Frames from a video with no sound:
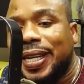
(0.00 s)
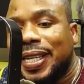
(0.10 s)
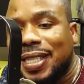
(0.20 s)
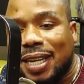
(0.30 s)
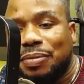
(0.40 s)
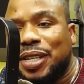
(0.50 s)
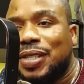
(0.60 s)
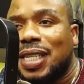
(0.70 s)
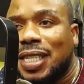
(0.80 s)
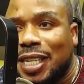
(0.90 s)
this
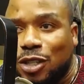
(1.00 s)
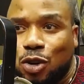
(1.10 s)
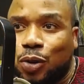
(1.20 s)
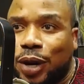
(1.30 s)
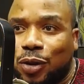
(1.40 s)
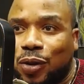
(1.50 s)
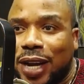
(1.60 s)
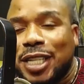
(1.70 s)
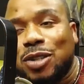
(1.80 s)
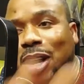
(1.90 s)
administration is doing
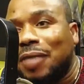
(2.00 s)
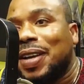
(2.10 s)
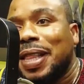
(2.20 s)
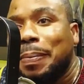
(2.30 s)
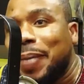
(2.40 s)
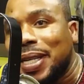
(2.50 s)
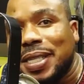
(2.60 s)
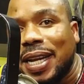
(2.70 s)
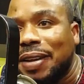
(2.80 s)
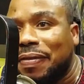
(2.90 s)
is to cover the mess
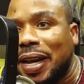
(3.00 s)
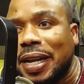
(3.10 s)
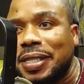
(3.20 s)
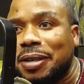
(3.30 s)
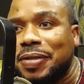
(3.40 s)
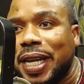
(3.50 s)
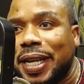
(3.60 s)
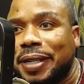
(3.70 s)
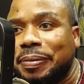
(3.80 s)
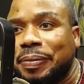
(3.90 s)
that they find ourselves
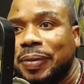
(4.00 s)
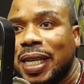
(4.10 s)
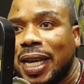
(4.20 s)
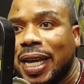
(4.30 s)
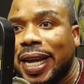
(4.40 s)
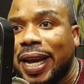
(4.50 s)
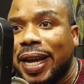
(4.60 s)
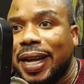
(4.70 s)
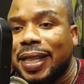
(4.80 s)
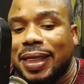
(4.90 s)
in.
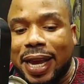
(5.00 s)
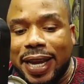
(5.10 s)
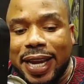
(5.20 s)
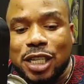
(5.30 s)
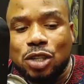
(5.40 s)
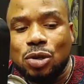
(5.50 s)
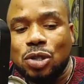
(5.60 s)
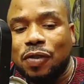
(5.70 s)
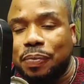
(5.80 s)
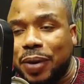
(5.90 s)
The
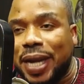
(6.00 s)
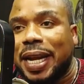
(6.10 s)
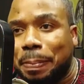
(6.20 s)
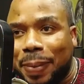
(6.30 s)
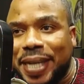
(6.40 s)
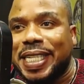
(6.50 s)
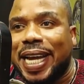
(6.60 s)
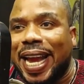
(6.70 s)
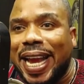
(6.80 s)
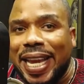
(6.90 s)
issues of bread and
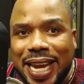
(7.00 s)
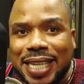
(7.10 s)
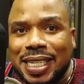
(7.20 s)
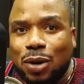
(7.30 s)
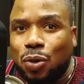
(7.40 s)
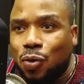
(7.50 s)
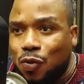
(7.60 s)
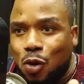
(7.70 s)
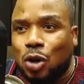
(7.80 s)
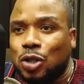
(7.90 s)
butter in here say we will
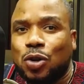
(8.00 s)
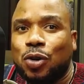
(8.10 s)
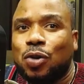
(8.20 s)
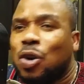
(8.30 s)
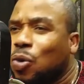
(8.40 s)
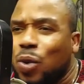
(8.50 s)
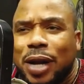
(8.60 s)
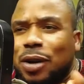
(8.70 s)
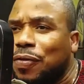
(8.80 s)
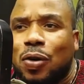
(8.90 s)
focus on. Mm. We are
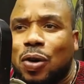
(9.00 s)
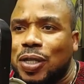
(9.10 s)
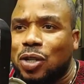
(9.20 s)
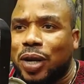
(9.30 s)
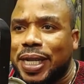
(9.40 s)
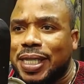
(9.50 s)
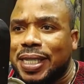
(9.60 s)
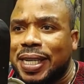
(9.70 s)
not focusing on it.